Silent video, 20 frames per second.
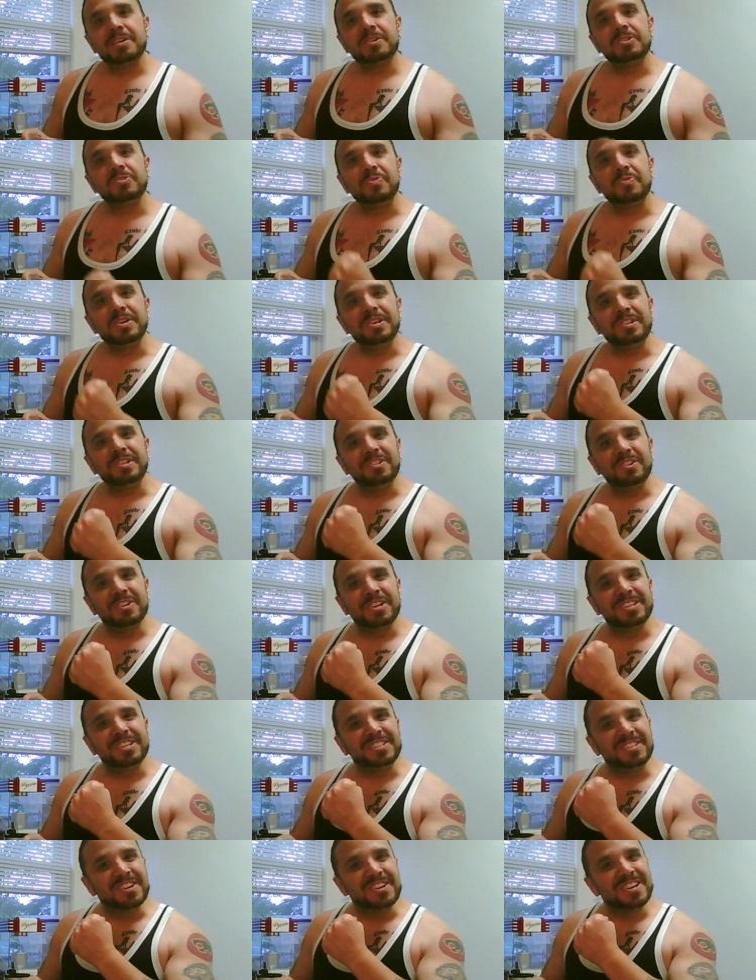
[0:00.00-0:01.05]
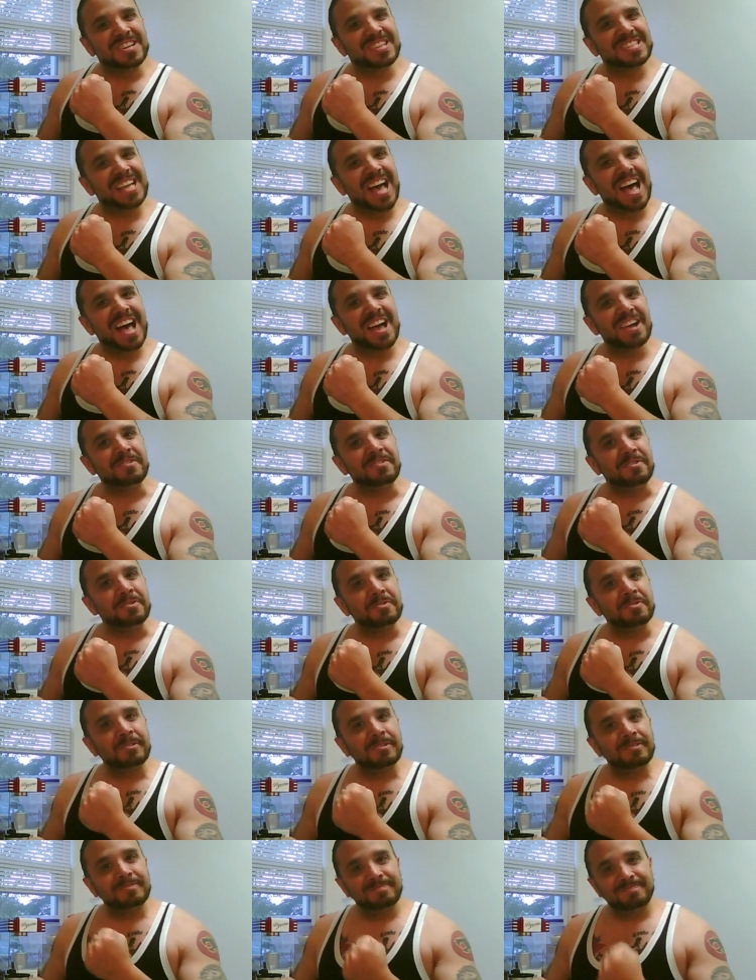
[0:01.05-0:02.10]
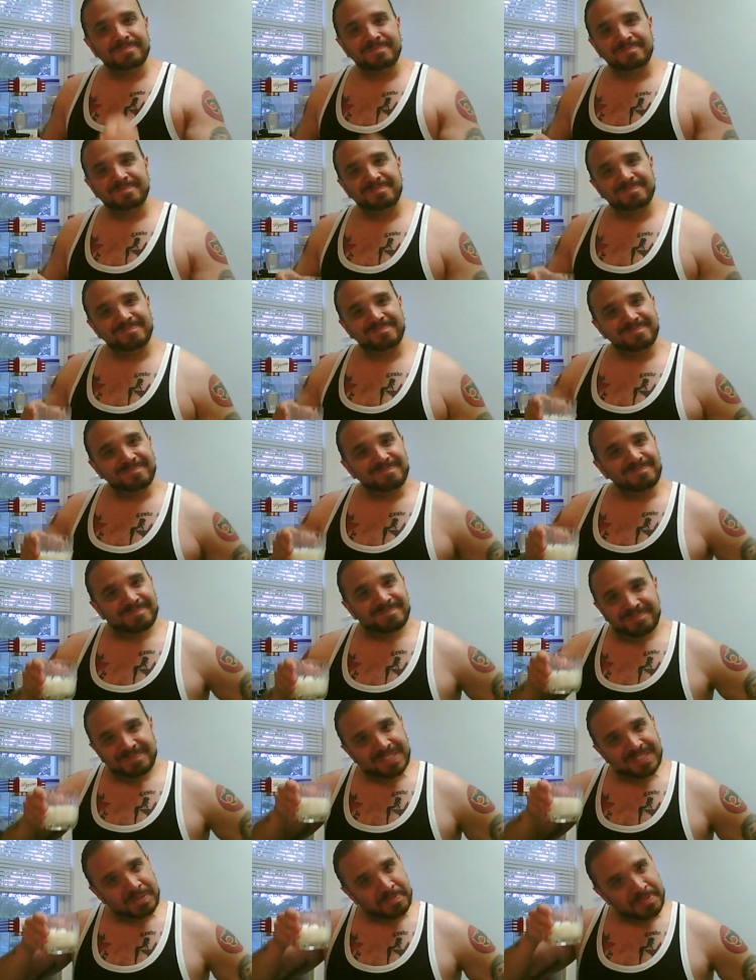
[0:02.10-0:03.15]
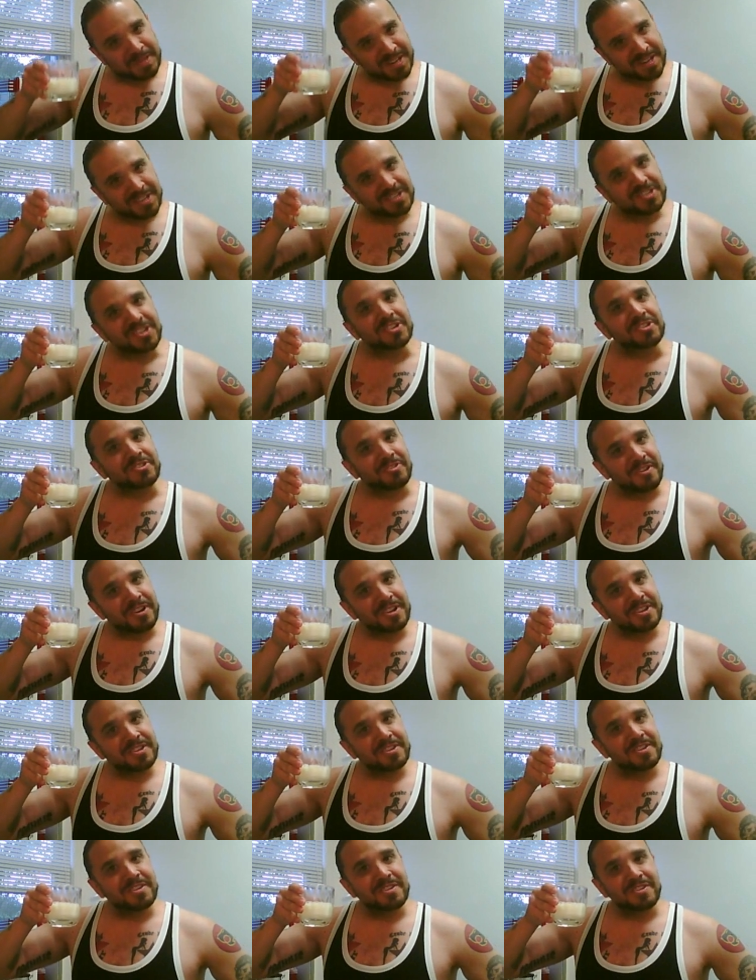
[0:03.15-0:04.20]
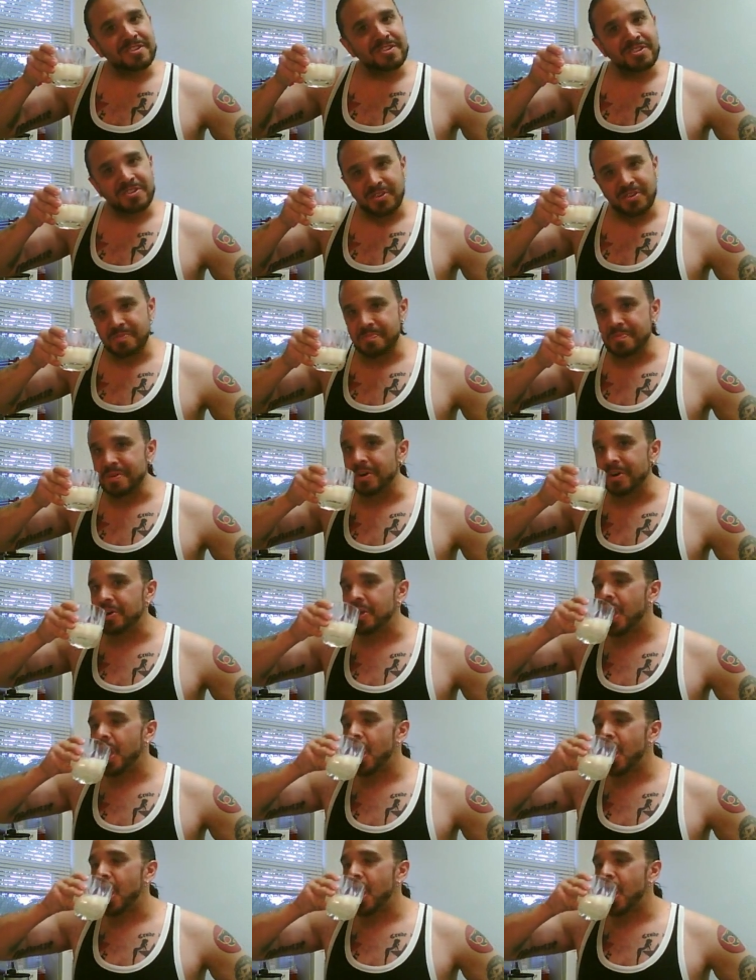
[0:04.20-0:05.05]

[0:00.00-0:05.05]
Because when you look as good as I do, it's because you drink your milk.